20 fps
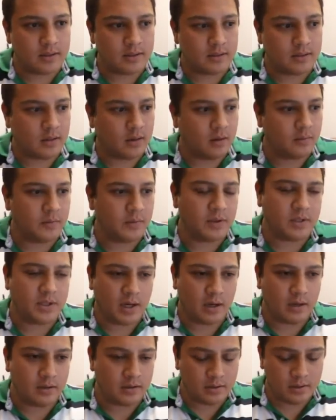So if you
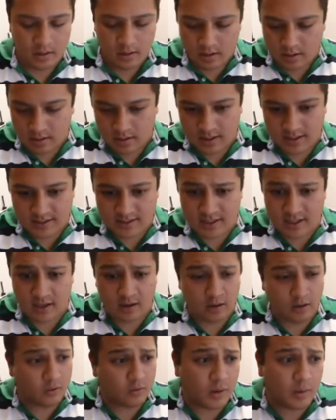change, let's say,
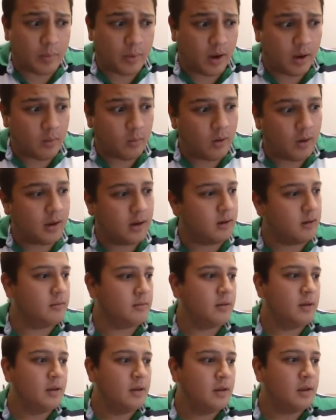a grip on one,
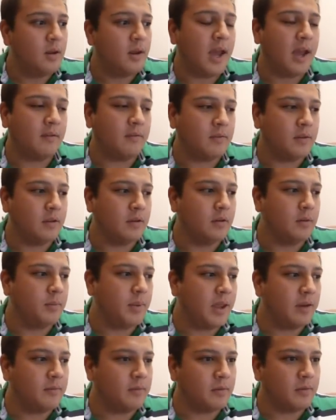you have to
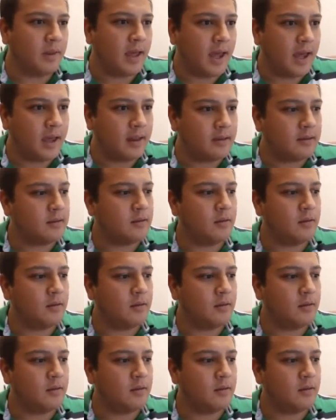pay for that.